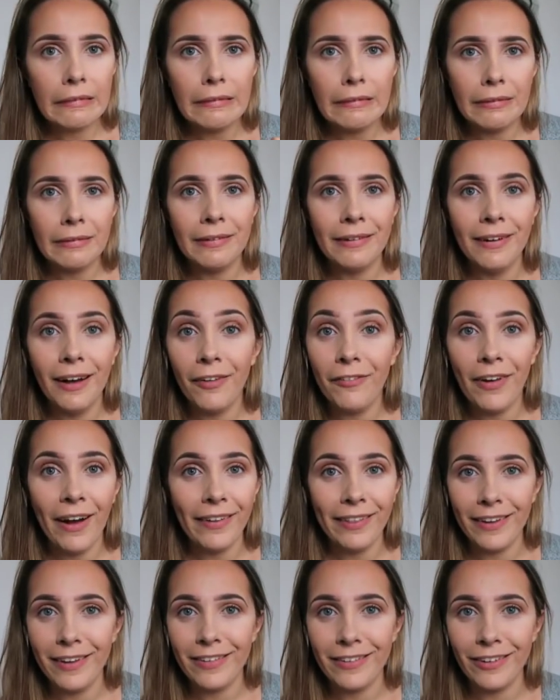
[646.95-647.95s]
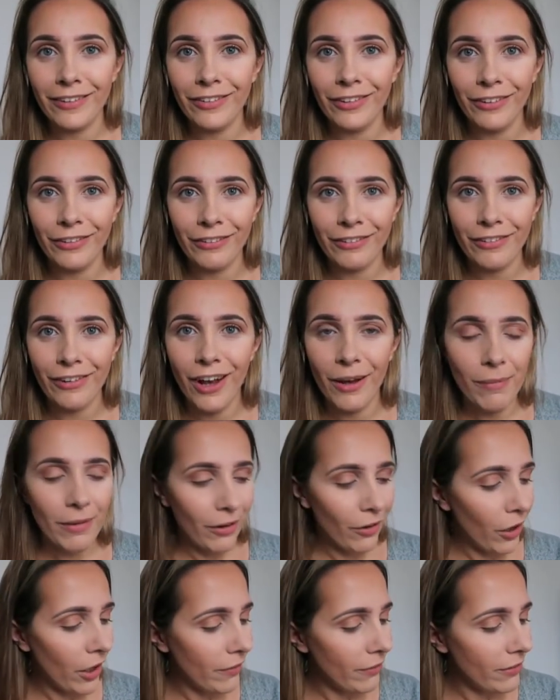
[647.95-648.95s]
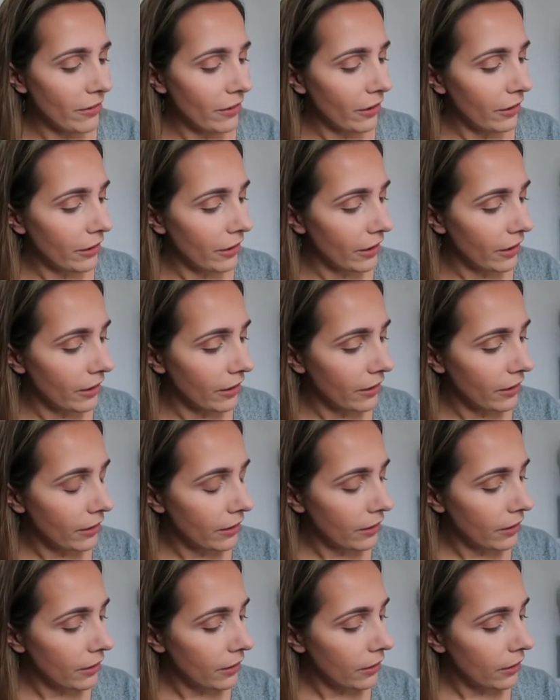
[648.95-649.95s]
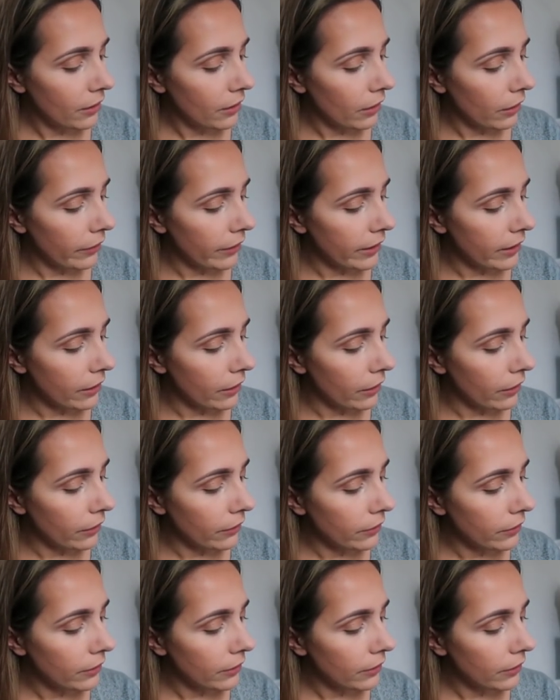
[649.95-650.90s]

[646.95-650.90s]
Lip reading: I've had this such a long time, I can't even tell you. Oh, here you go.